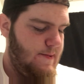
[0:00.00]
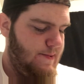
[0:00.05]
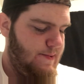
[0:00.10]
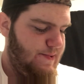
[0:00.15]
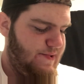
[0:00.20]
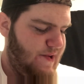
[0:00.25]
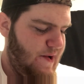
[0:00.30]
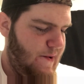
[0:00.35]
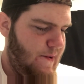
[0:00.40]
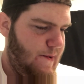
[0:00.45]

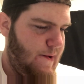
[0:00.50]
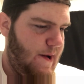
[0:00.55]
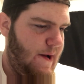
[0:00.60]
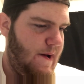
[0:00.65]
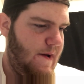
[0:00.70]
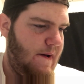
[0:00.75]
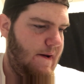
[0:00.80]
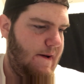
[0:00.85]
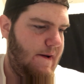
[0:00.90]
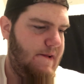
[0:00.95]
so
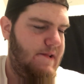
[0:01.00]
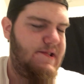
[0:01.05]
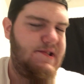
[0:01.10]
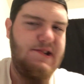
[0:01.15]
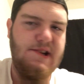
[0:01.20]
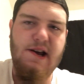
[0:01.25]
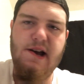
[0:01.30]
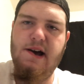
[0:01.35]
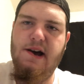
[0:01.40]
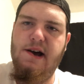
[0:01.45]

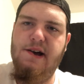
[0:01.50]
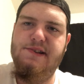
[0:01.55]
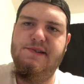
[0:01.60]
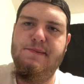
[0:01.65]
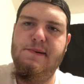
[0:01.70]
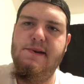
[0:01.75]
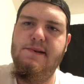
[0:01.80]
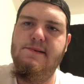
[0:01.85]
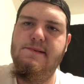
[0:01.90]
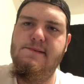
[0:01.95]
it's
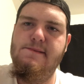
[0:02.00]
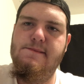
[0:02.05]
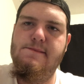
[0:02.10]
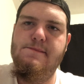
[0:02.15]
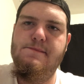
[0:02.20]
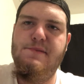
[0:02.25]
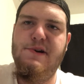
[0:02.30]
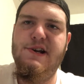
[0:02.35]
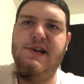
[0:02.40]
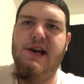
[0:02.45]
been
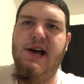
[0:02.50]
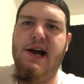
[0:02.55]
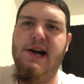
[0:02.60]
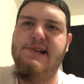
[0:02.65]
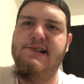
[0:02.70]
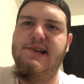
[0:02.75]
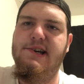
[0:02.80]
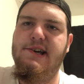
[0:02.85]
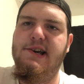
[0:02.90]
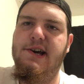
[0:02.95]
pretty
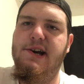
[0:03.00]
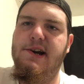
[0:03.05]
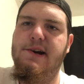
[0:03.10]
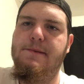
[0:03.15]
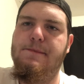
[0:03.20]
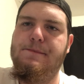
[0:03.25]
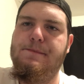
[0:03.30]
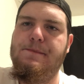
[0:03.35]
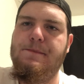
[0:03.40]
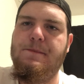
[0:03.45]
hectic here
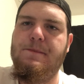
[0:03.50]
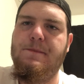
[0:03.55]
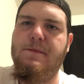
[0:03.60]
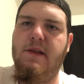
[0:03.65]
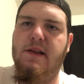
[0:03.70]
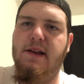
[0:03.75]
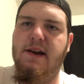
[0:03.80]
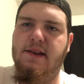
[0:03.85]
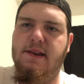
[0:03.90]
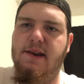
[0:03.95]

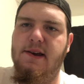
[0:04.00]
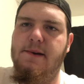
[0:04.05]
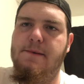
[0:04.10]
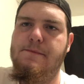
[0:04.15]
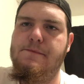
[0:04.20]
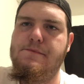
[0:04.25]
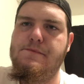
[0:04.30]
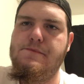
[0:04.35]
lately,